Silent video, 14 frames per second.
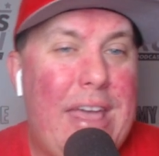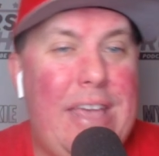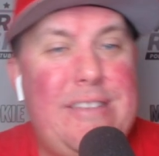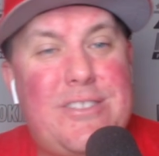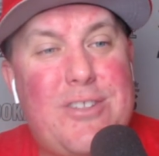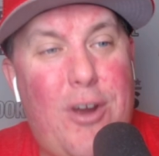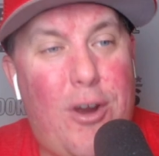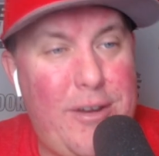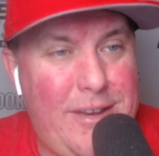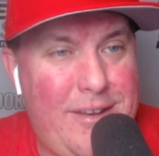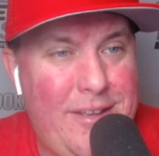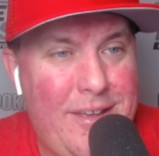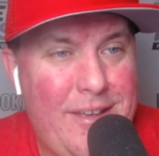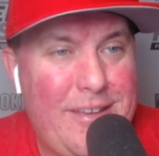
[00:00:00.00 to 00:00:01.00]
he
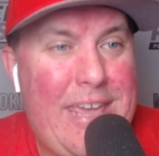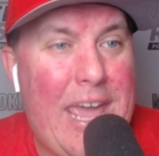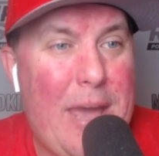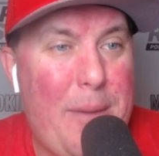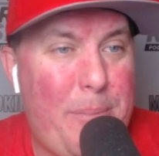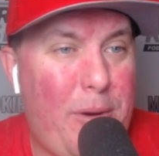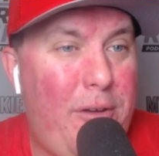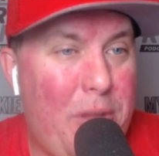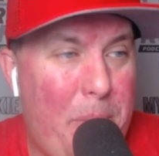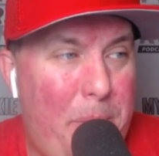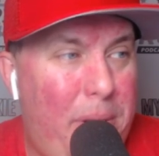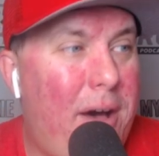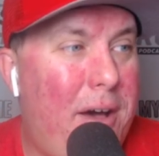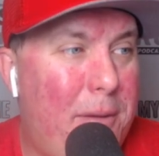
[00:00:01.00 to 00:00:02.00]
started camp on the
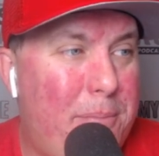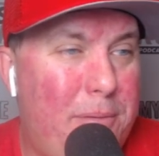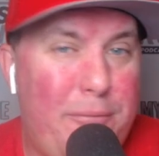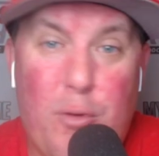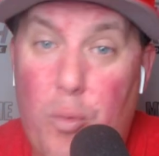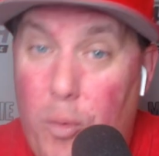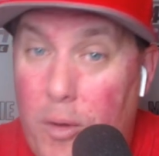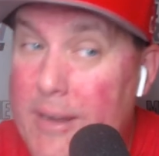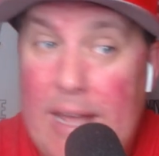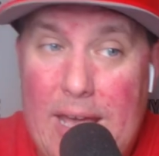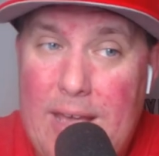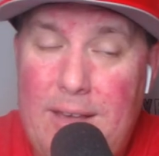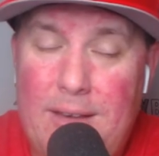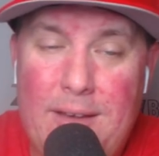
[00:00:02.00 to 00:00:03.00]
pup for one
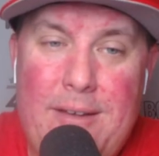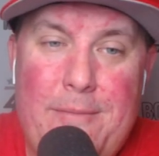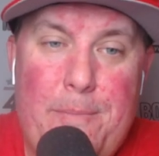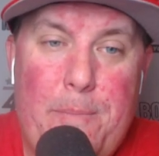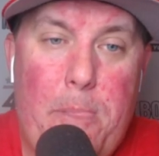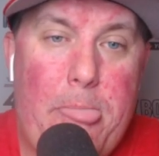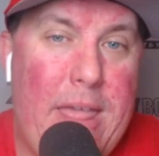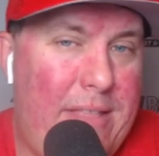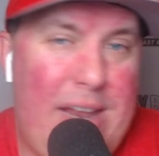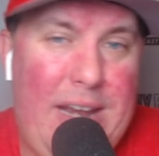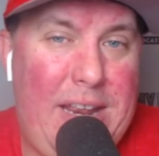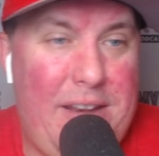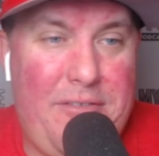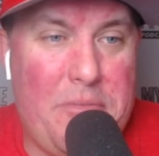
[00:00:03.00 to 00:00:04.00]
day, and they
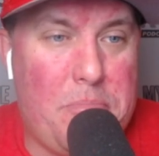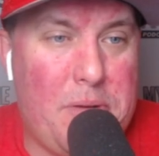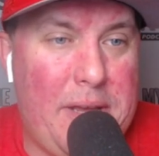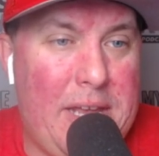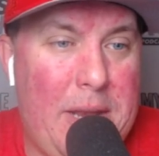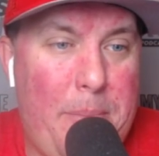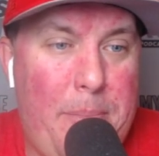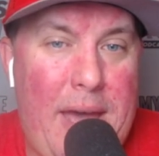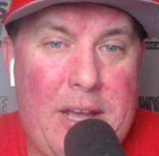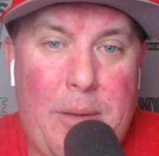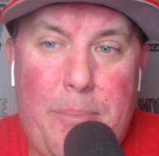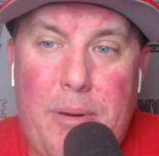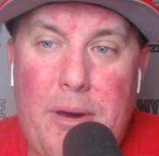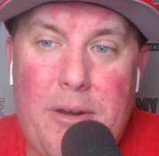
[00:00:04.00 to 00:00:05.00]
didn't even bring in a
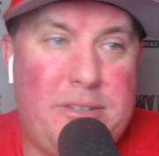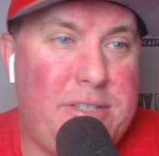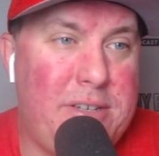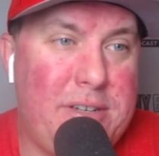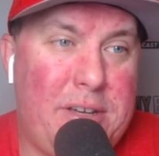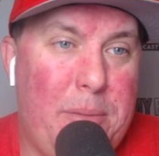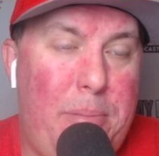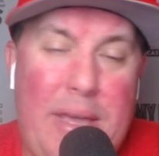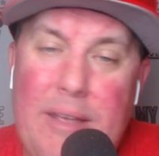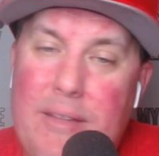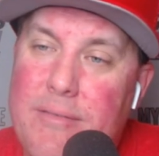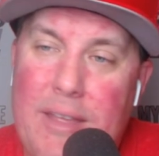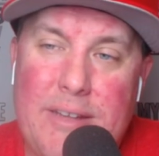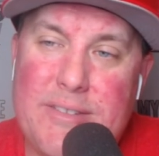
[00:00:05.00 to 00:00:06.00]
backup punter to
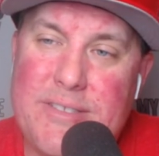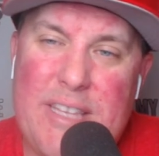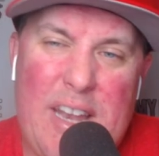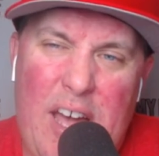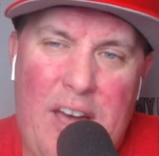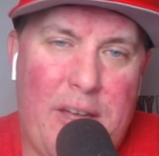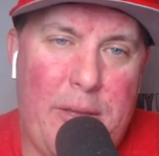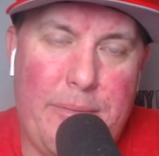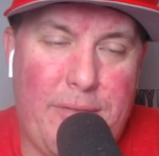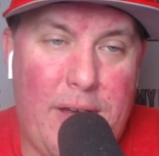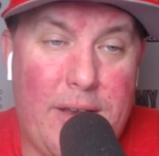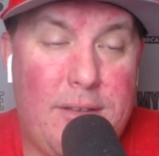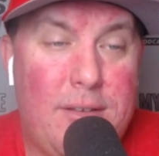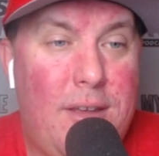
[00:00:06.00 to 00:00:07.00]
compete. They just said, ah, he'll be
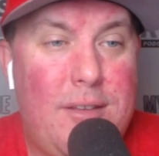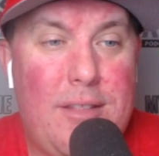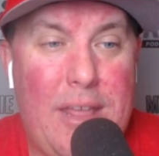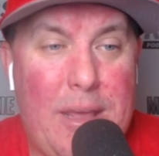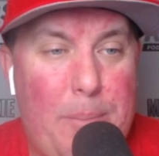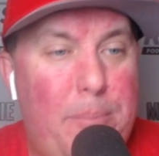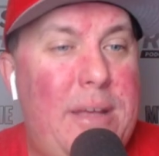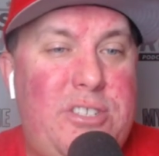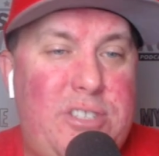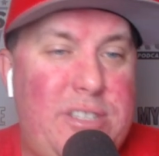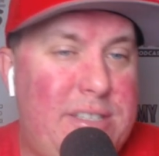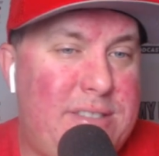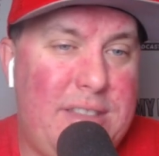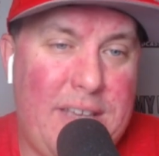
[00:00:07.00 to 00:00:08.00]
fine. Like Minch
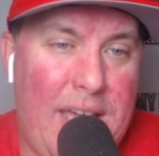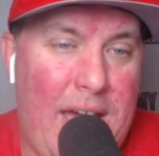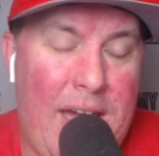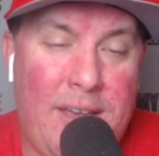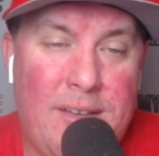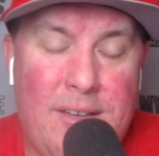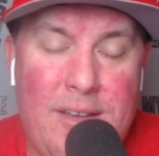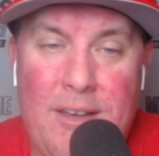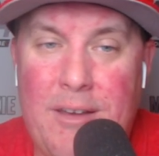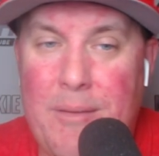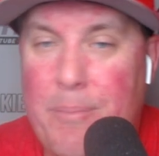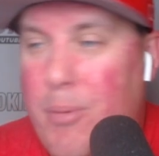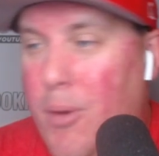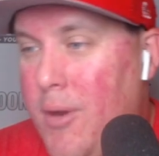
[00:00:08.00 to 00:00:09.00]
is the guy,
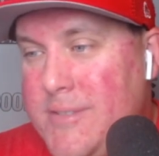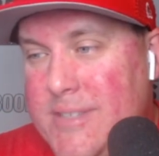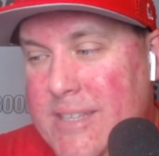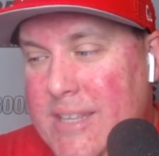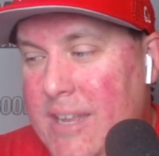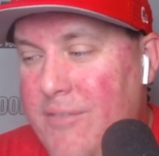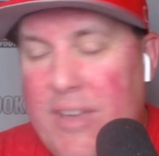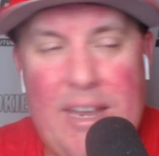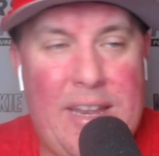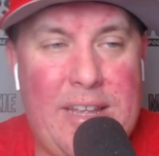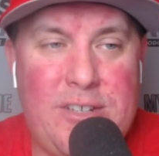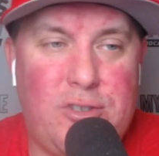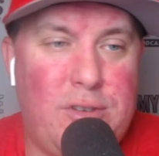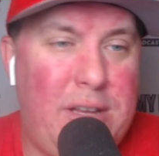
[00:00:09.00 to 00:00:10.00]
uh, barring significant
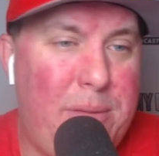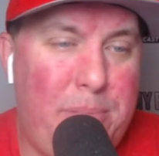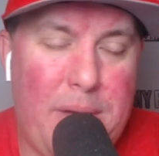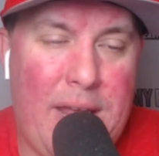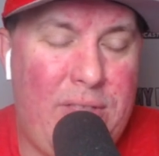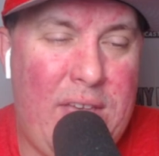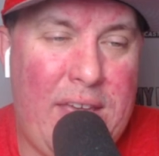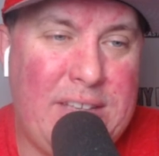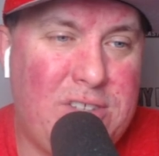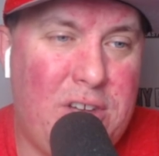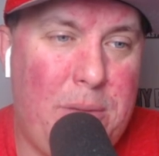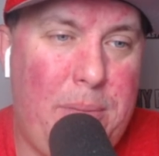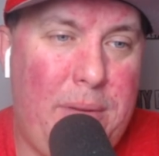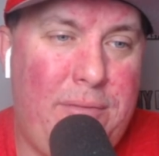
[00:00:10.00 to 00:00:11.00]
injury, but I think he's
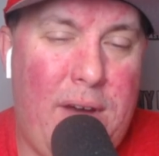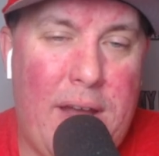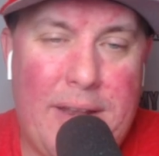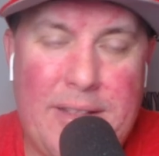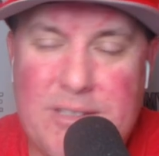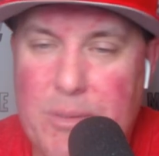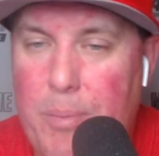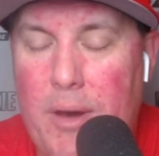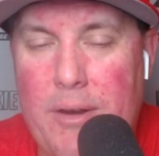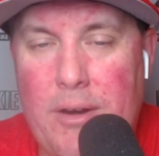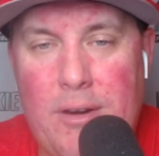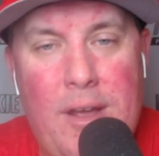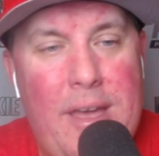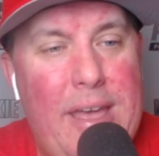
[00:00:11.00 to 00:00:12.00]
going to be fine. He's a
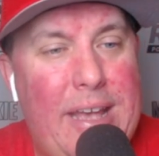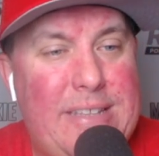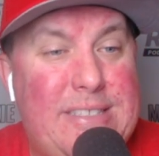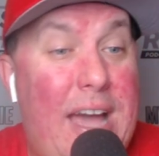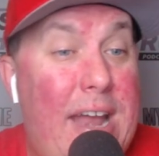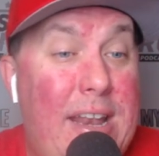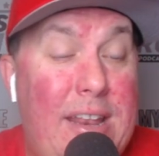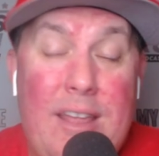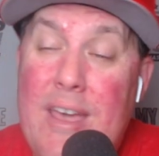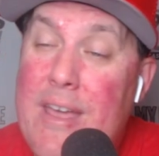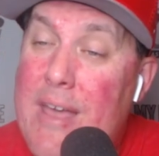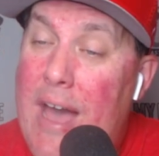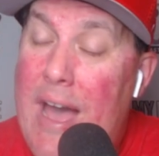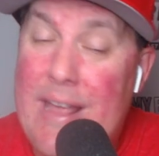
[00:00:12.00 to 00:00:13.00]
punter. Excited.
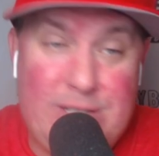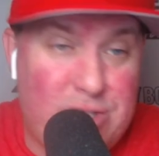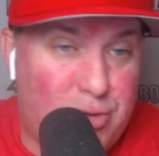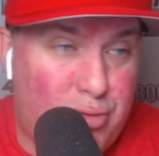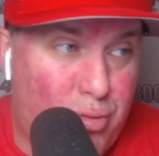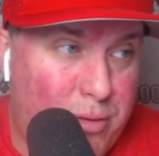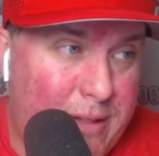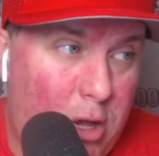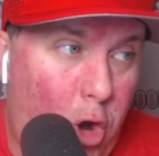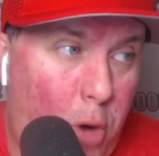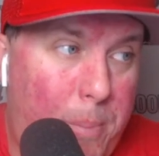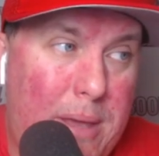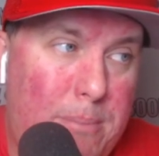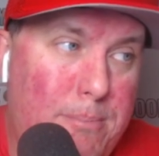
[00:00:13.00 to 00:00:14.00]
I just really
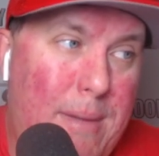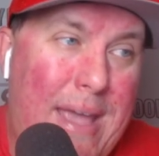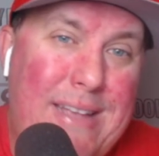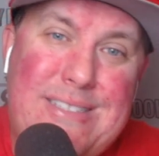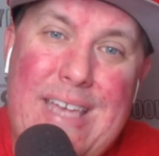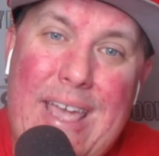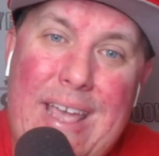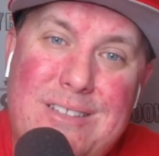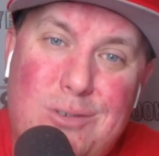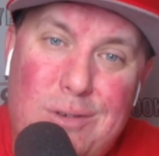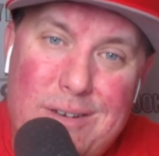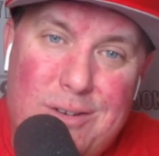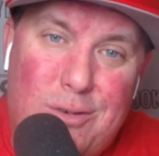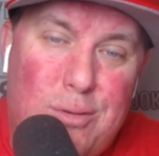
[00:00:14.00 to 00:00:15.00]
hope he maintains
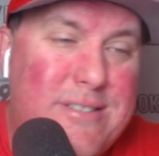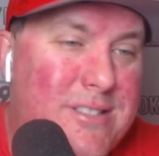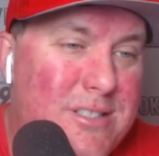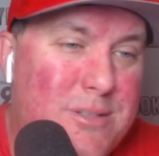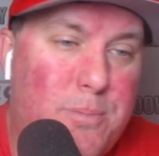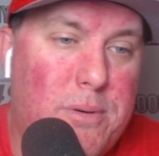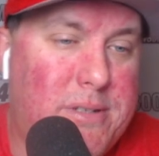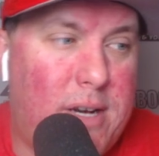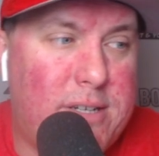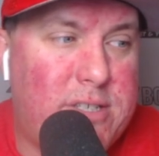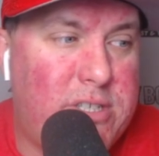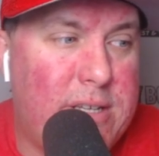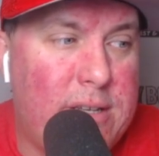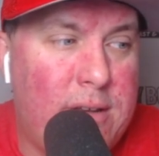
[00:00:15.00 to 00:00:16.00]
or increases
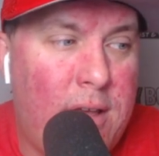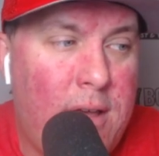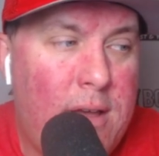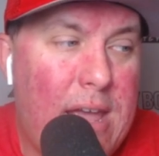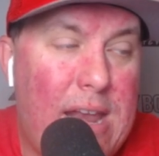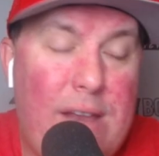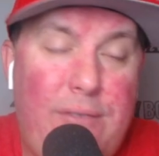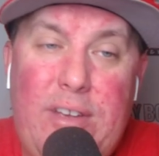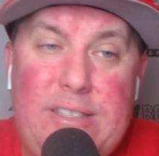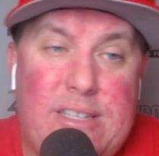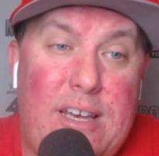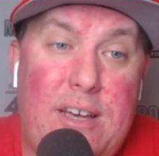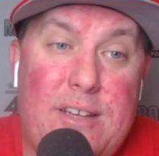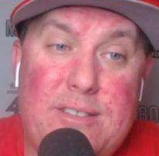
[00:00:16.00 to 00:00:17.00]
production. And if he
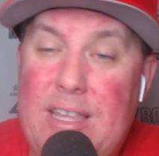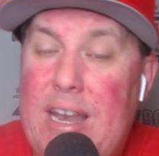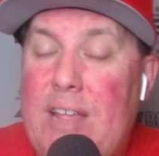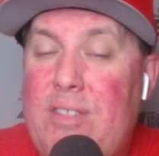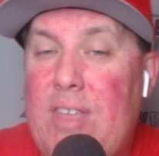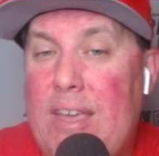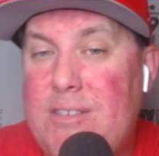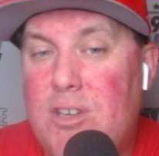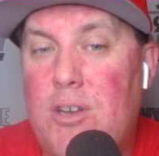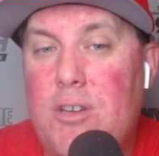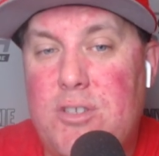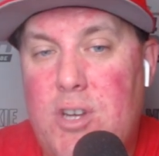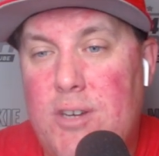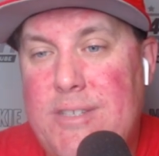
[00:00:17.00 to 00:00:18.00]
does, then I think he's
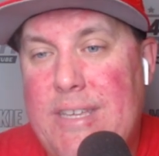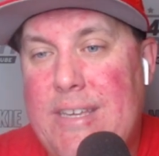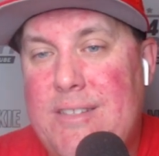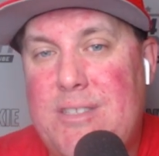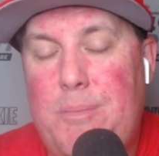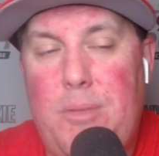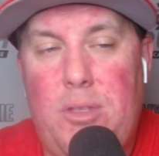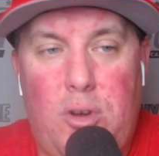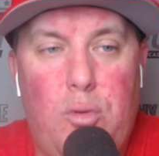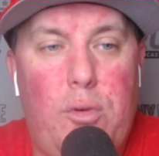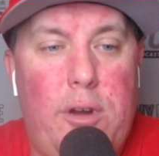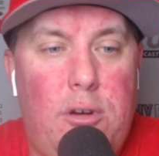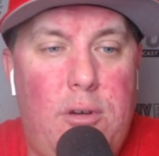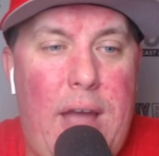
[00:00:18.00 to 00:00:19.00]
going to start to get some of the
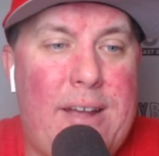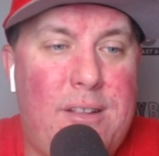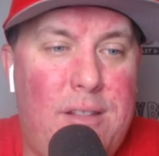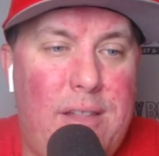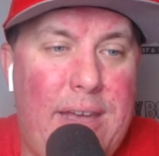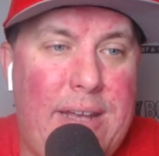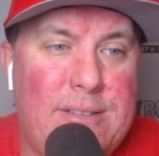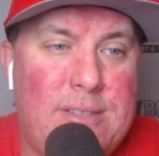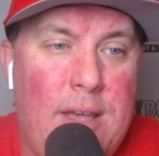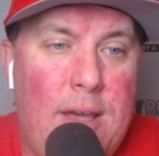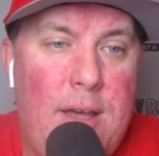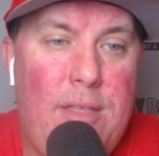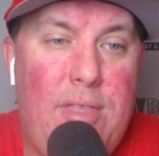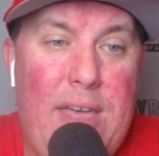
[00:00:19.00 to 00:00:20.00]
career accolades
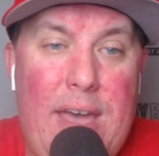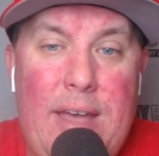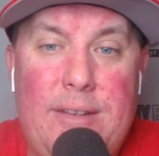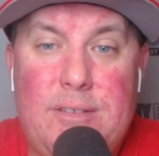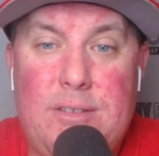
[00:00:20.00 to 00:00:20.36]
that